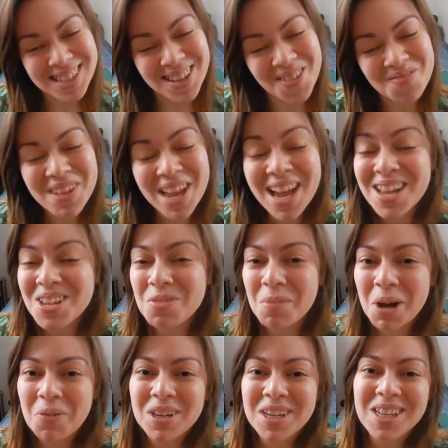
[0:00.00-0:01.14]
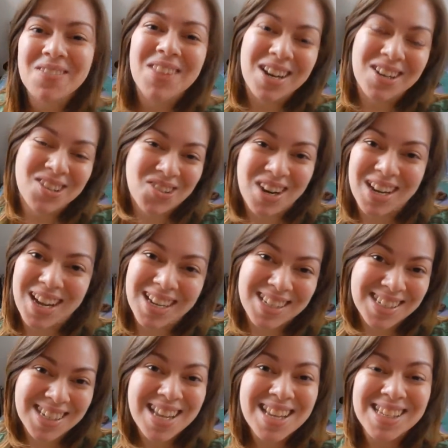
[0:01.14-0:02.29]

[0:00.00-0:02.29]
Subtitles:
So you might want to give that a try, guys.